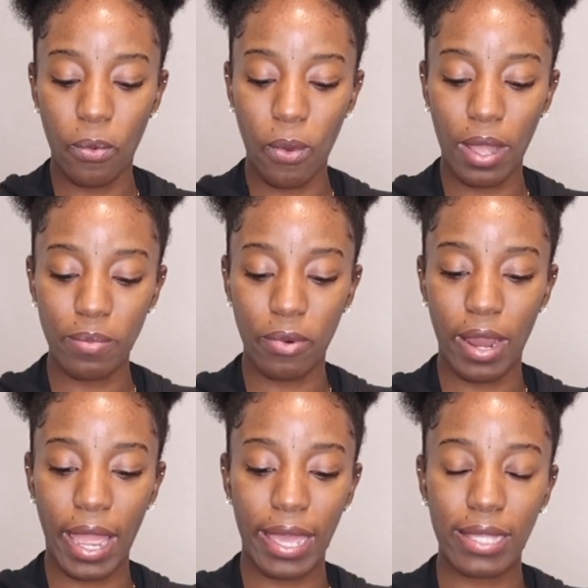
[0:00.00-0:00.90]
one
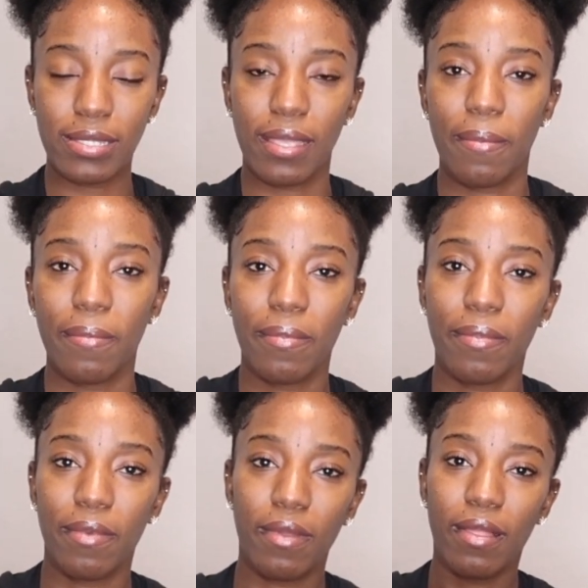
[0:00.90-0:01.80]
more item
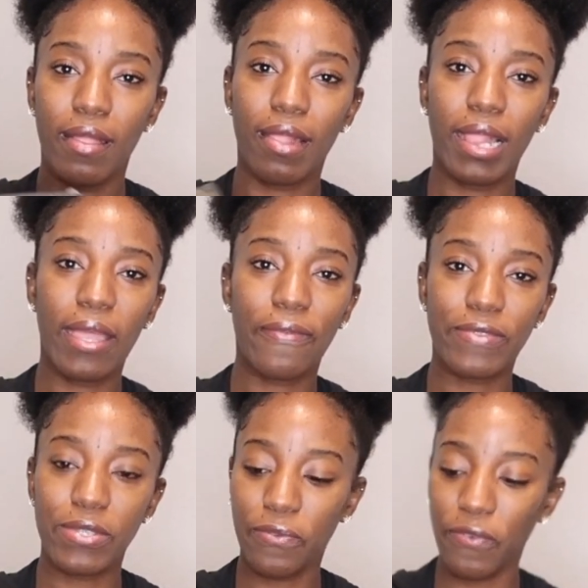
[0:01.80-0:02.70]

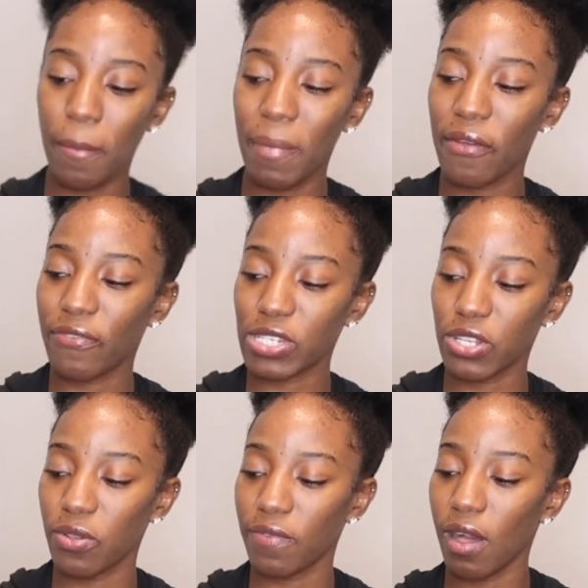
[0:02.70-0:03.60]
left from my
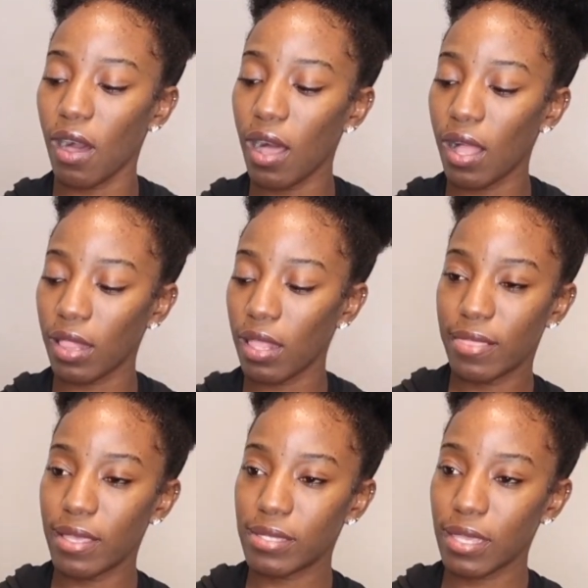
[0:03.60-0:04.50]
Fashion Nova haul.
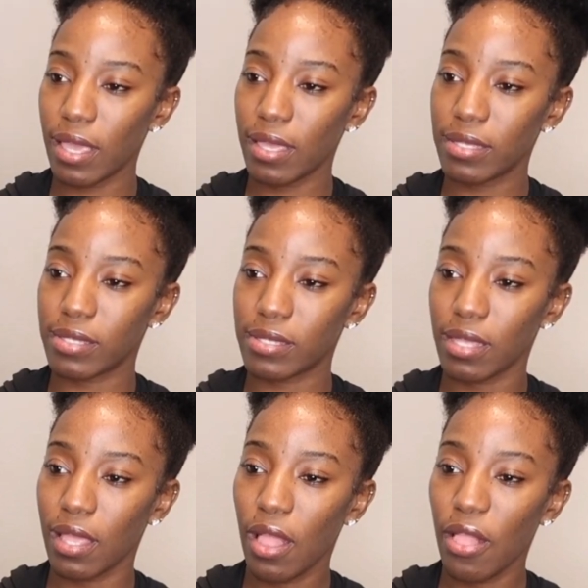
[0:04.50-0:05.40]
This is
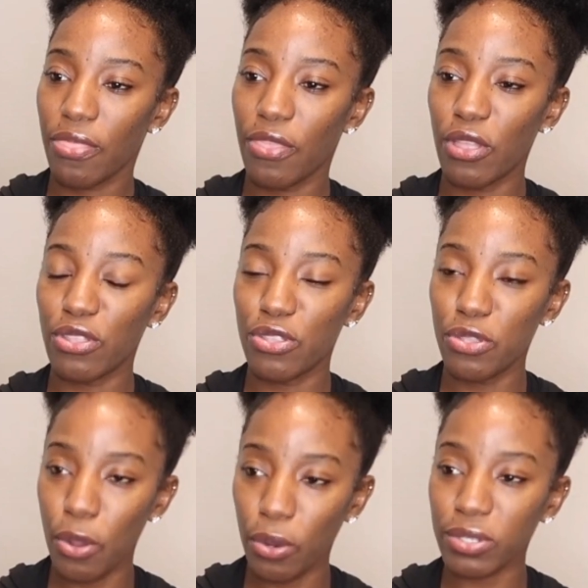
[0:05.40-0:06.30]
the
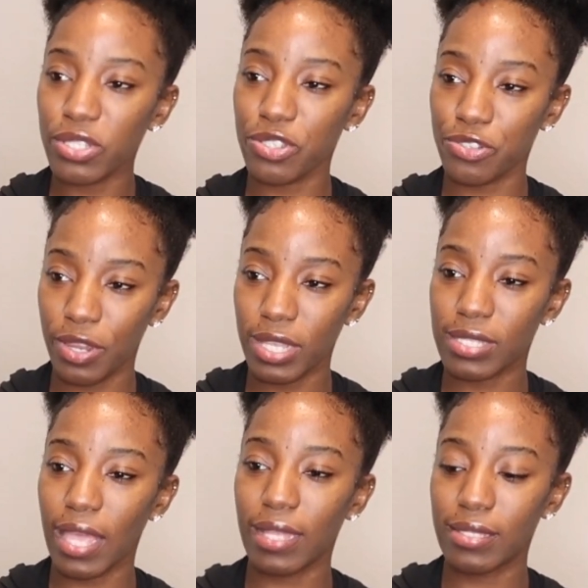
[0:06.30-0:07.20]
no
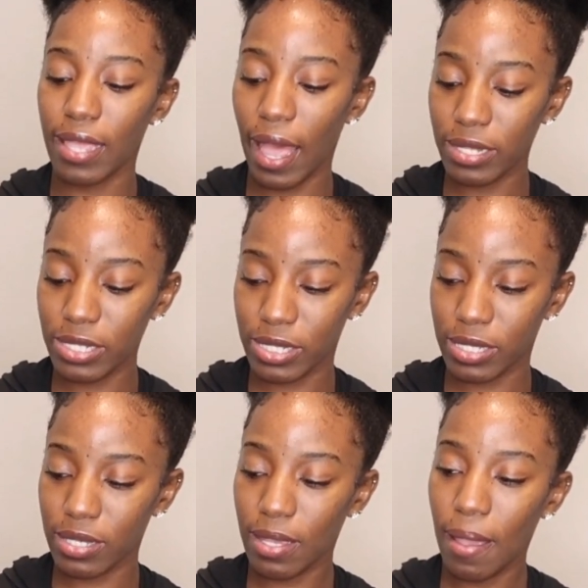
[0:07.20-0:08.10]
strings
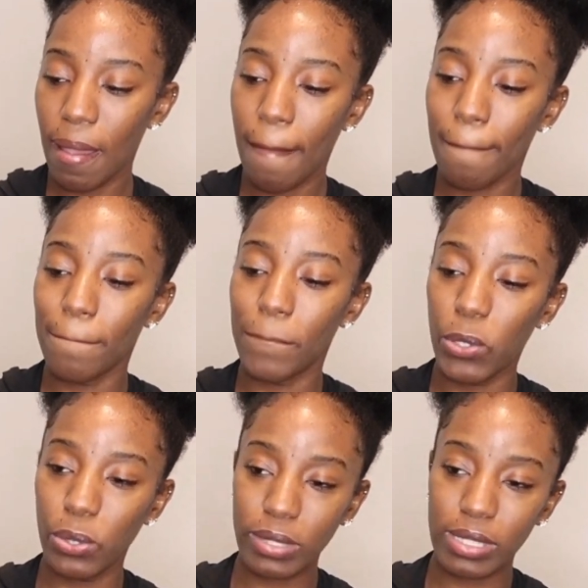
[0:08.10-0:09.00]
attached
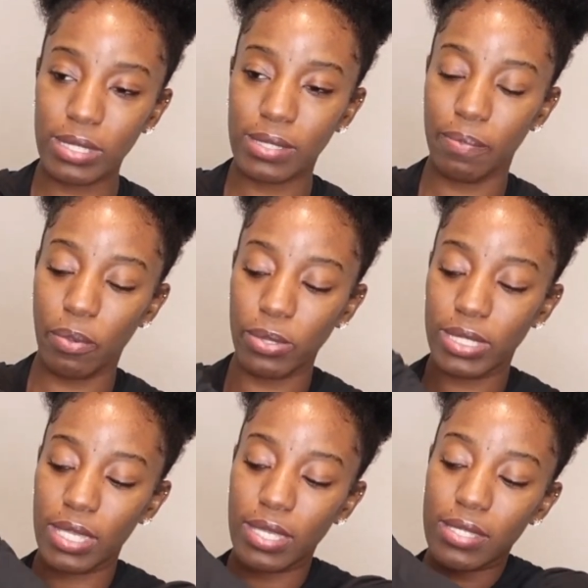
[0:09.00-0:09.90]

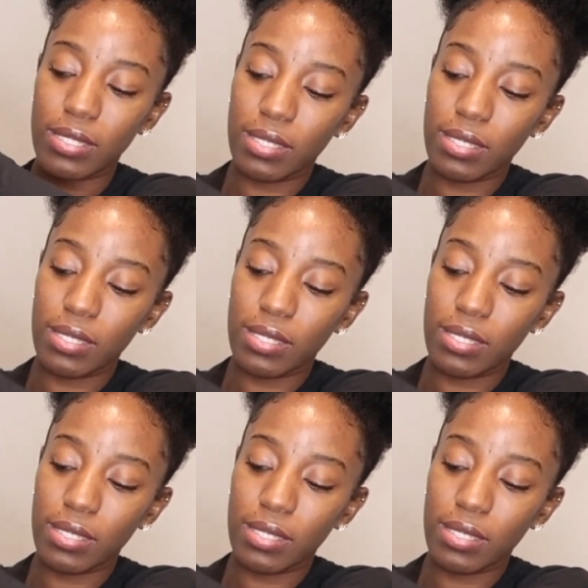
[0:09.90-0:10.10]
booties.